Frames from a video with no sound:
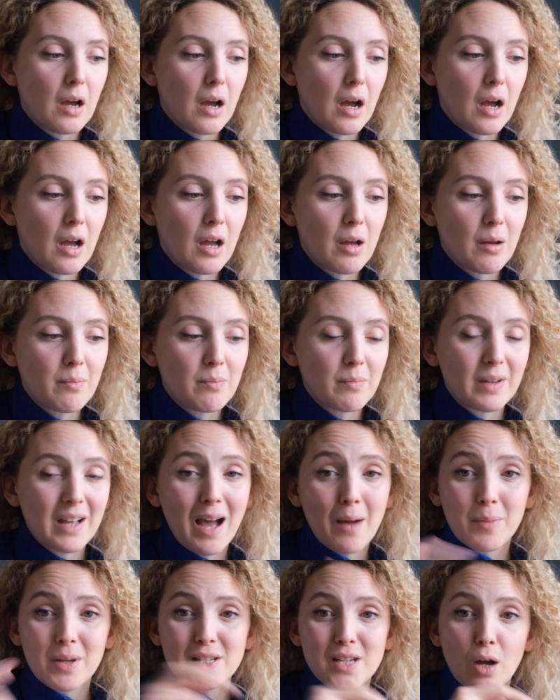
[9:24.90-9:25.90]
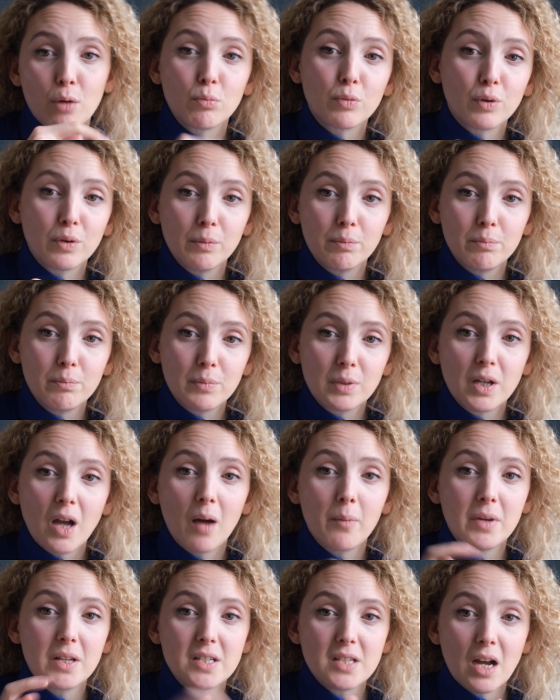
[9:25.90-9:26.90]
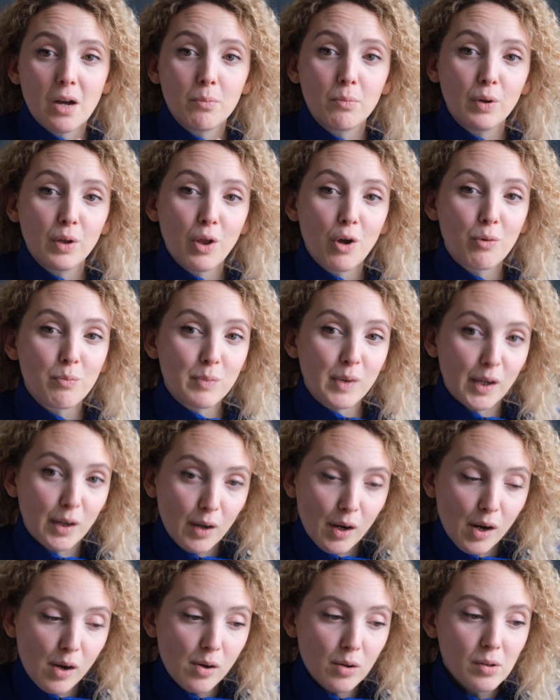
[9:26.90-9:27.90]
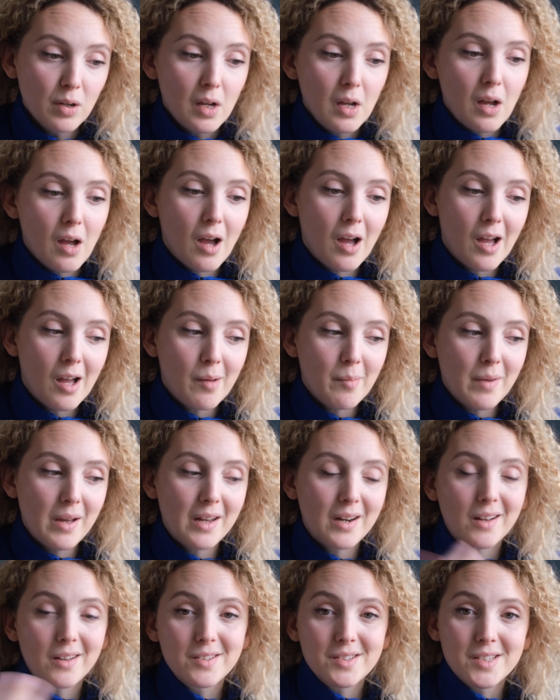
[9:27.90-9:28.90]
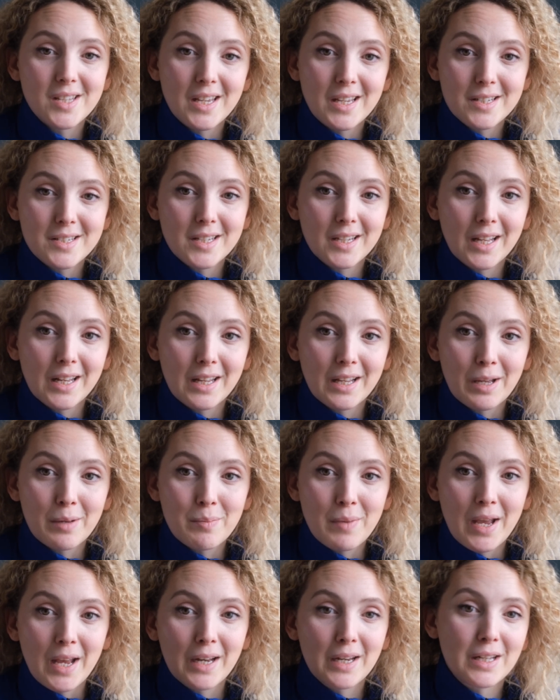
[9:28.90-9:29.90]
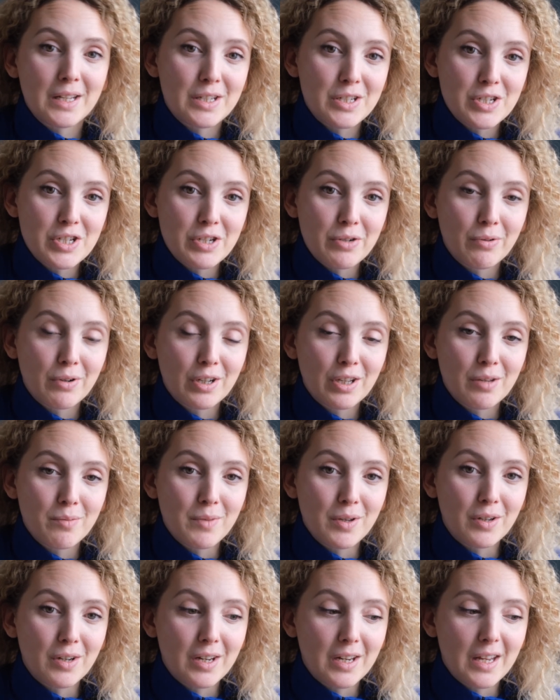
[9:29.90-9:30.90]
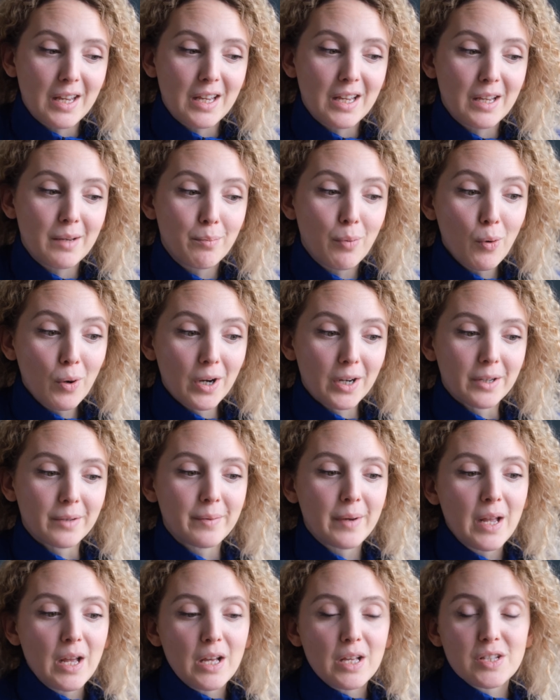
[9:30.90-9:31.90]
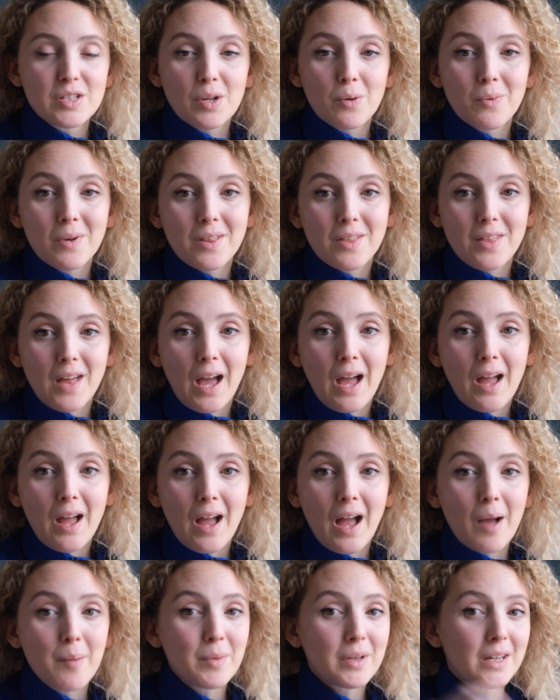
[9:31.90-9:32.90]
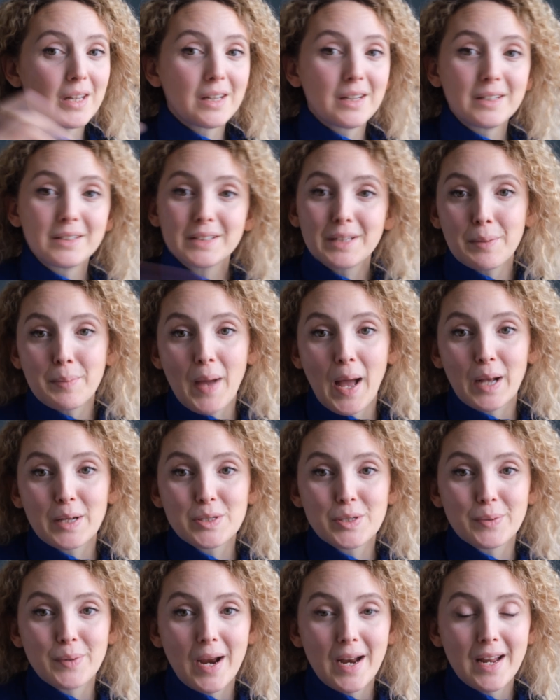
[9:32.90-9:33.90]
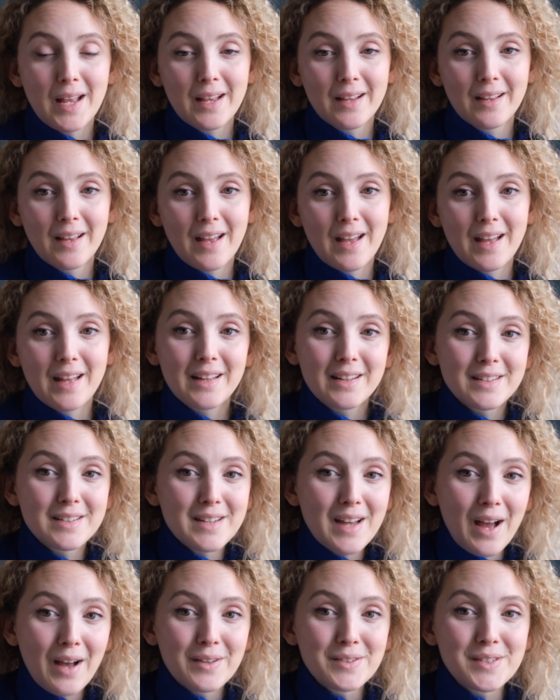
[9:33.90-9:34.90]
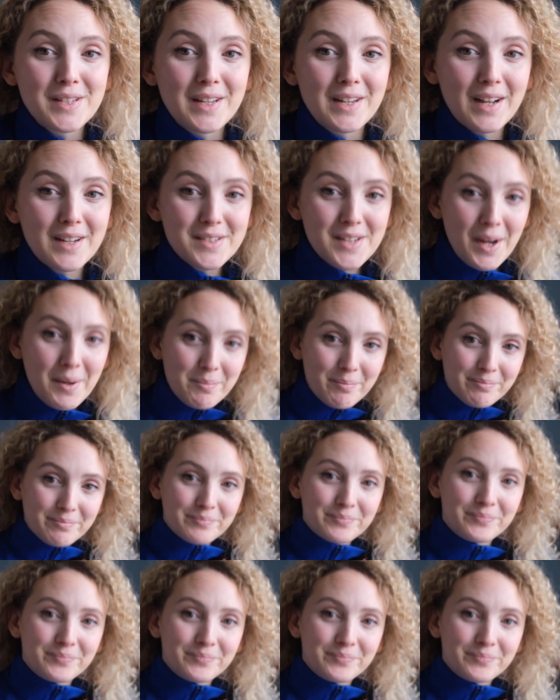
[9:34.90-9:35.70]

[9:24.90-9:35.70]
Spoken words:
Comment down below Miro, and I'll see to getting it made into a community board. So with that, I'm gonna get back to writing, and I'll see you next time.